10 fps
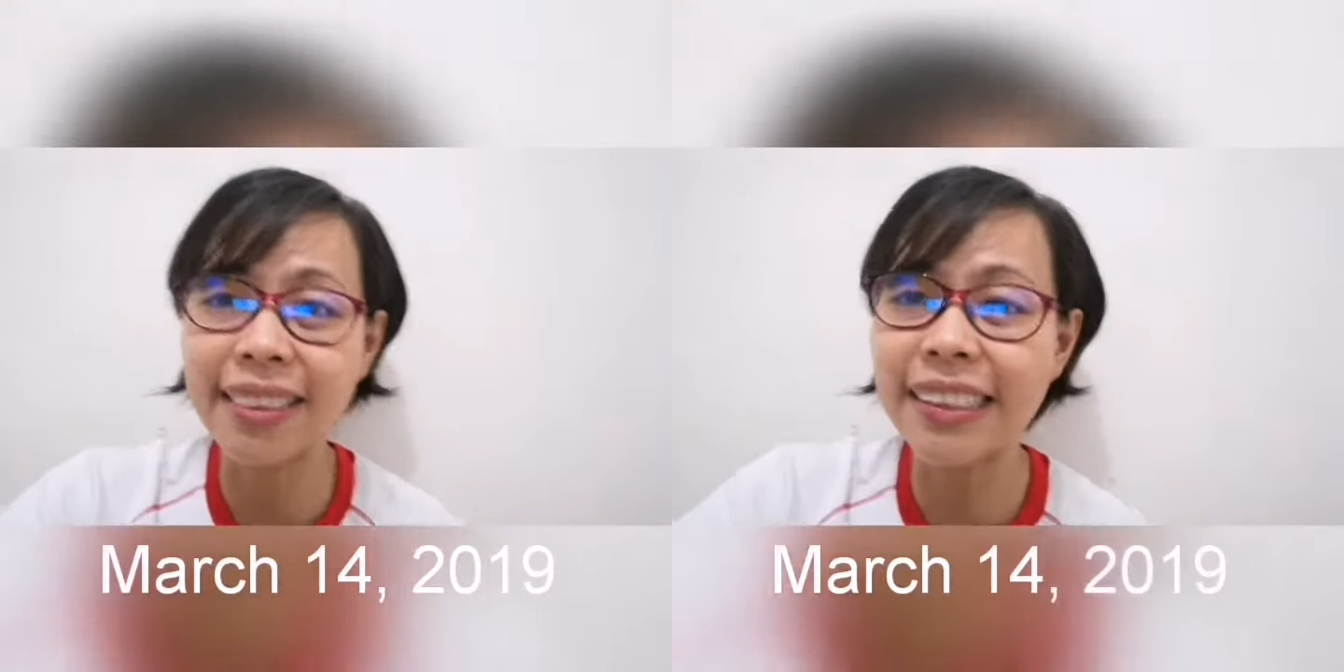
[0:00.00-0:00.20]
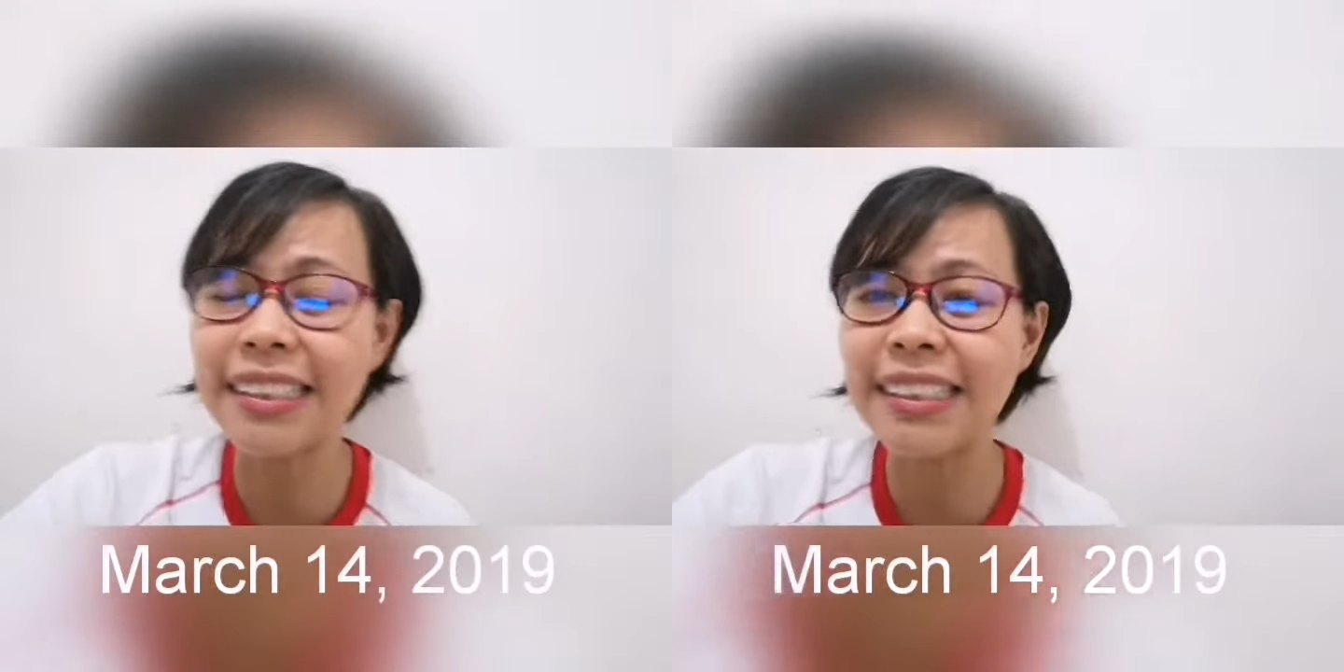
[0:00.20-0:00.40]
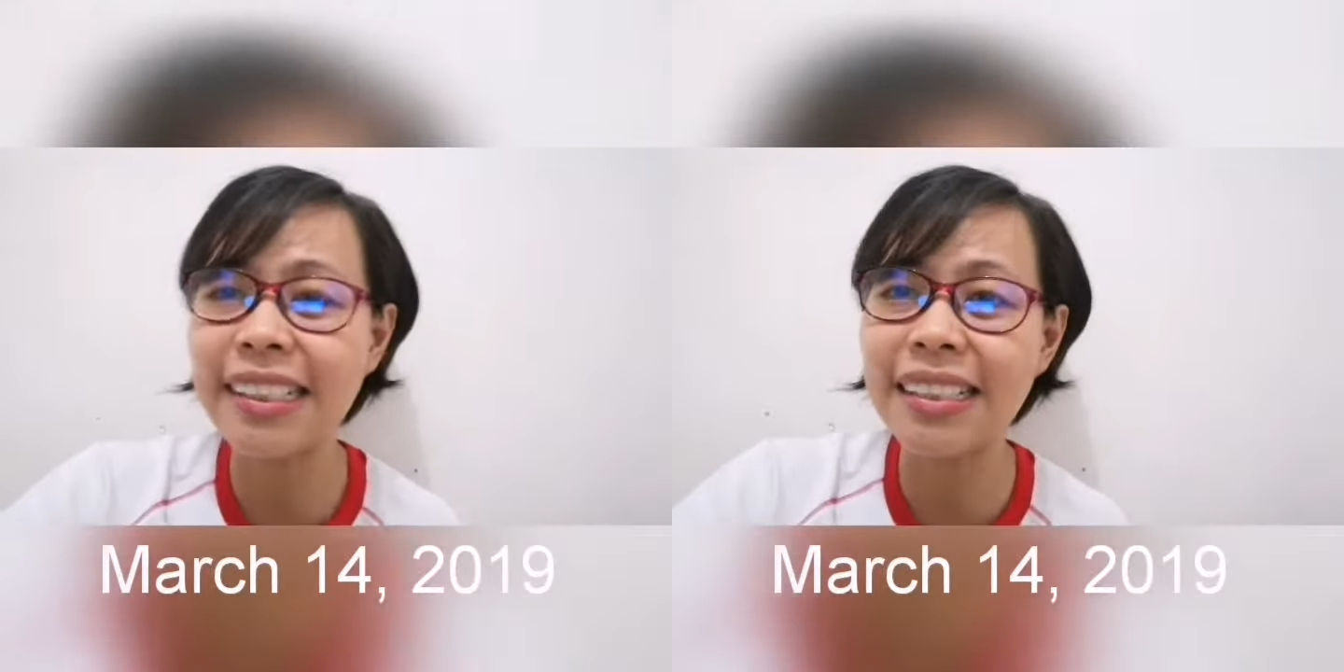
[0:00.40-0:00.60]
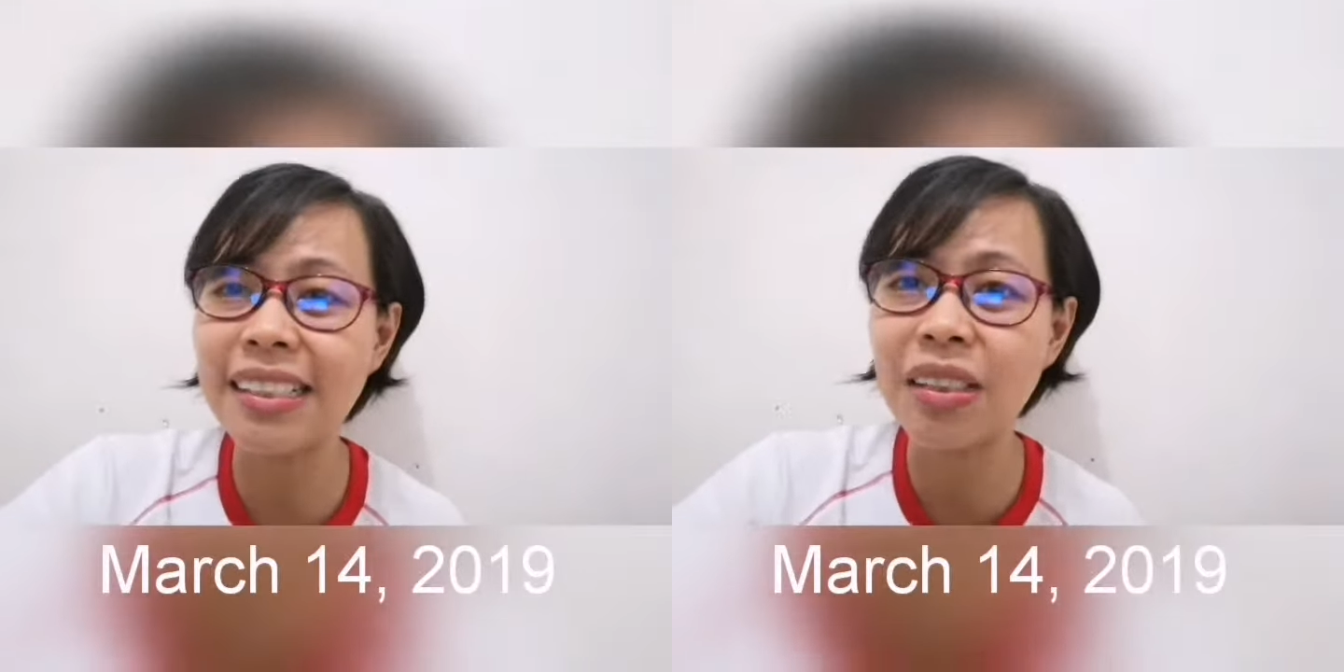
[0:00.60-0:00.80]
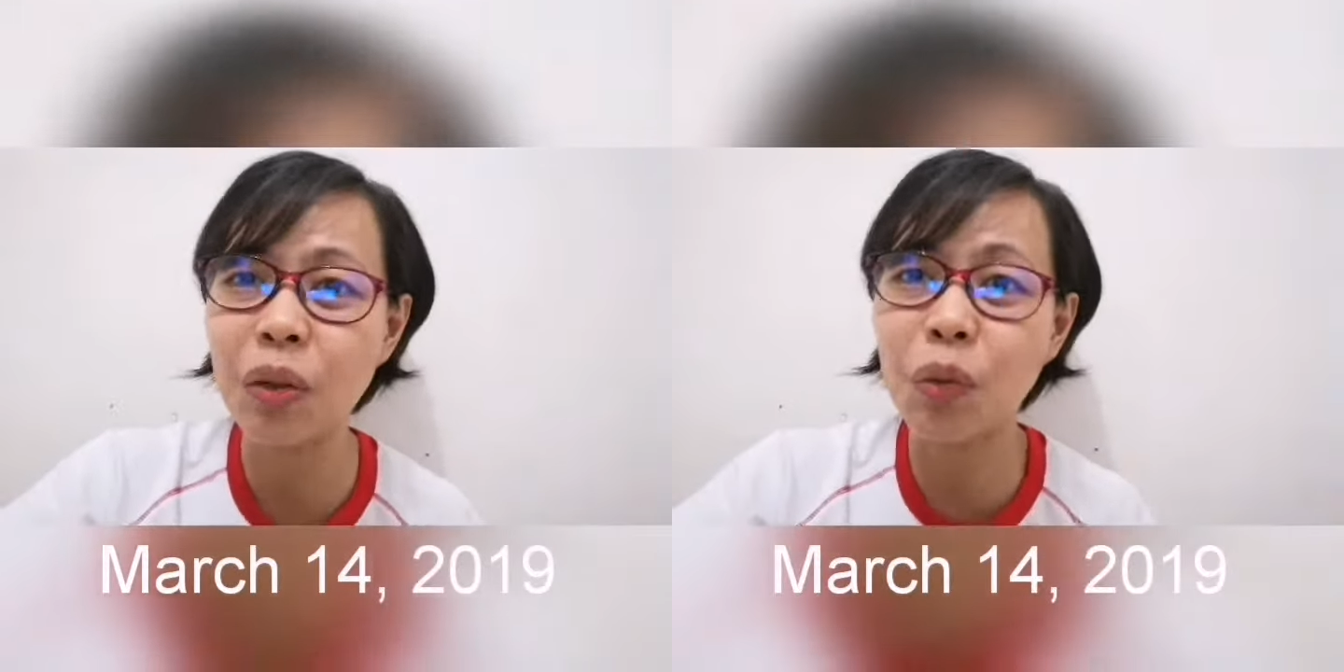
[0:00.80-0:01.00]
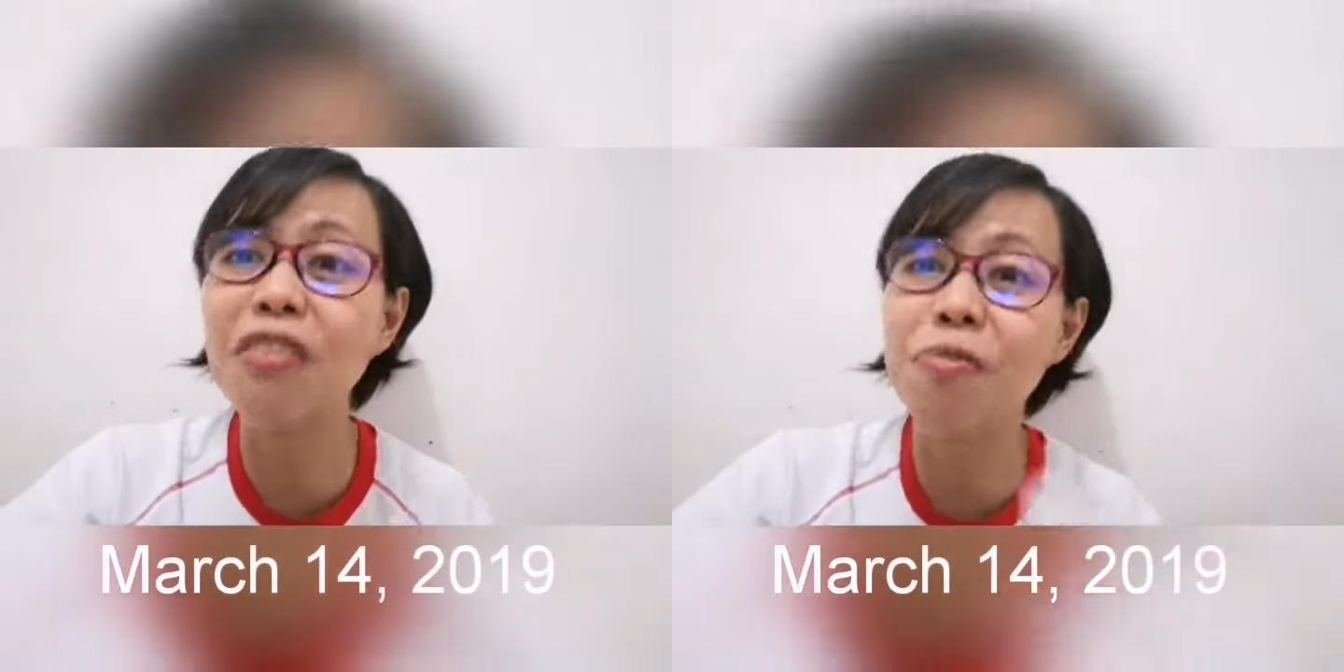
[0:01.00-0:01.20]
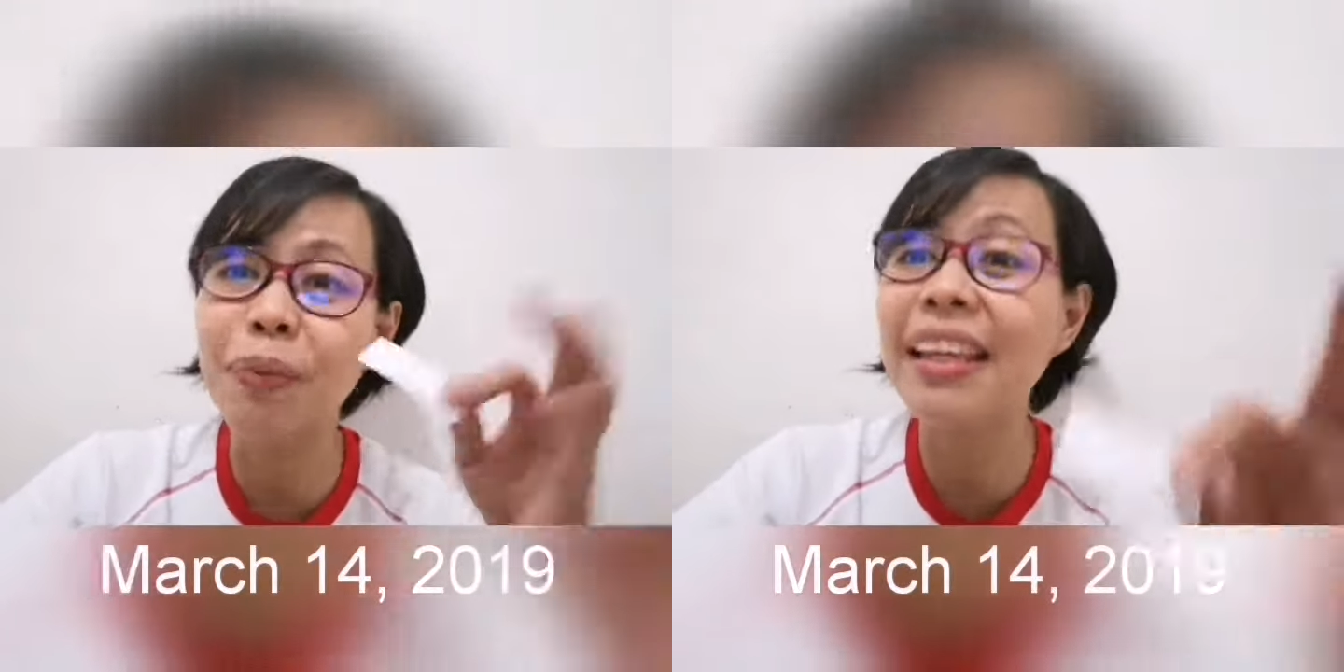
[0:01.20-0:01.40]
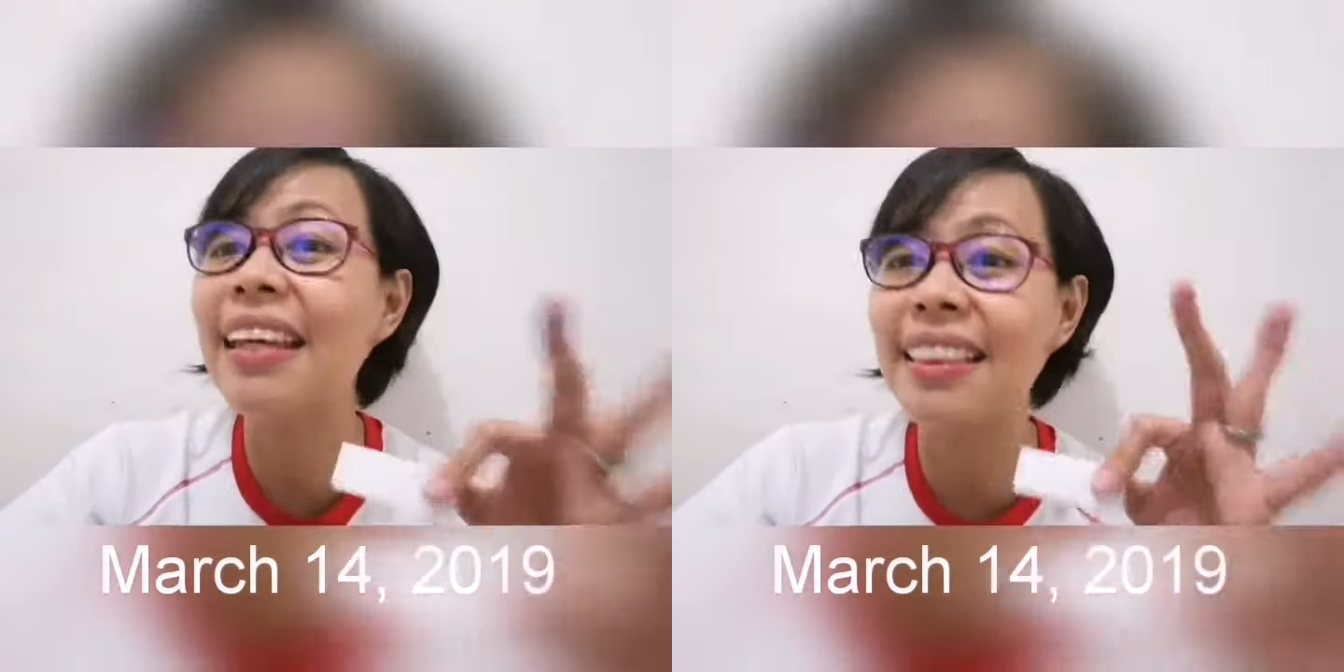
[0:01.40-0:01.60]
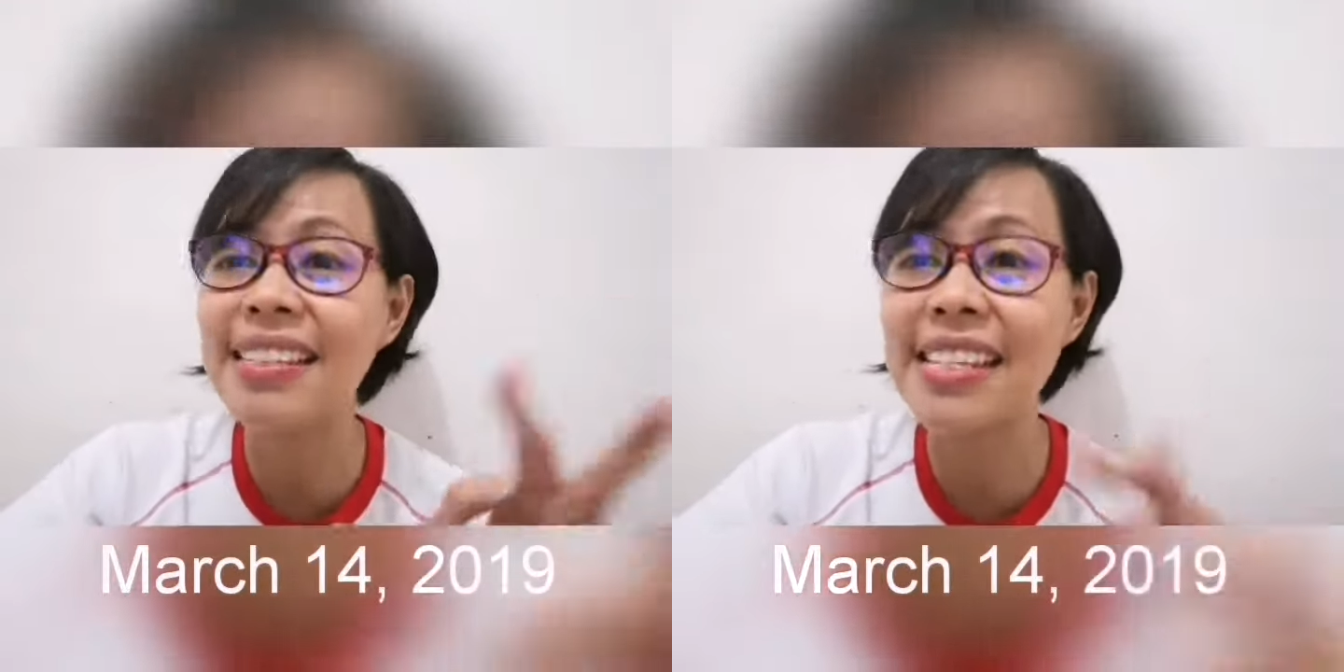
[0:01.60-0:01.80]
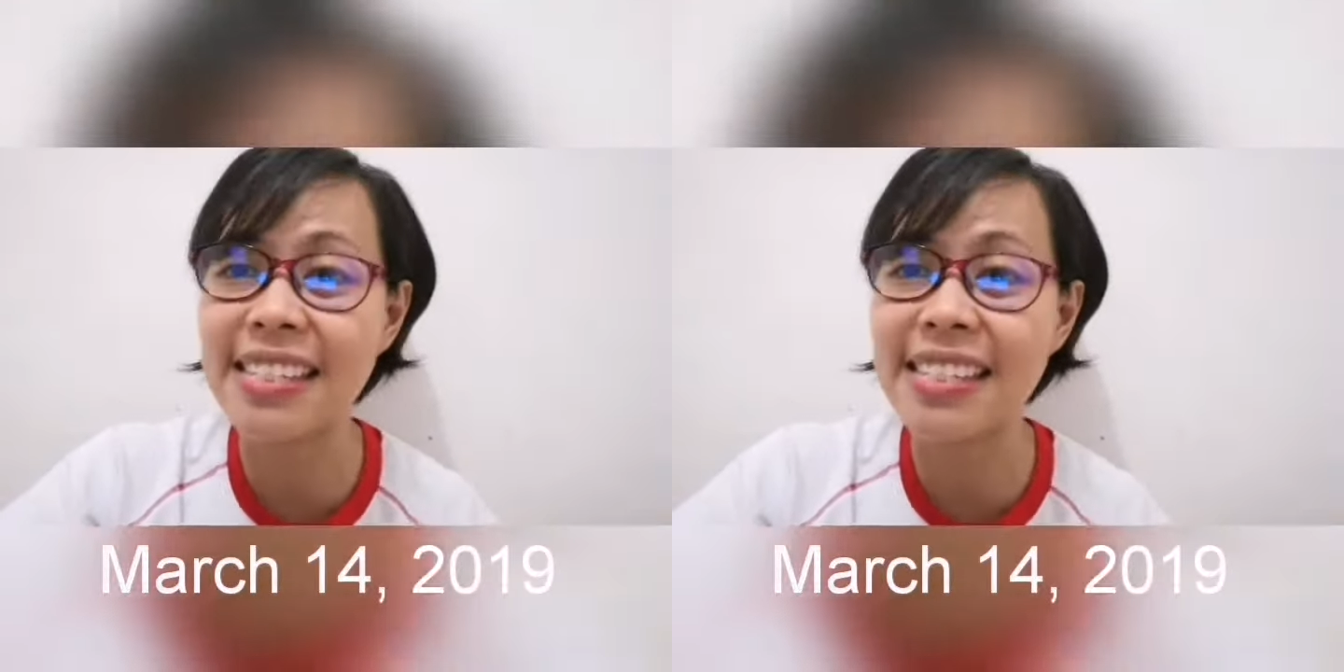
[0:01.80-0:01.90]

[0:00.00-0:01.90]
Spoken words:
30s, we've been in these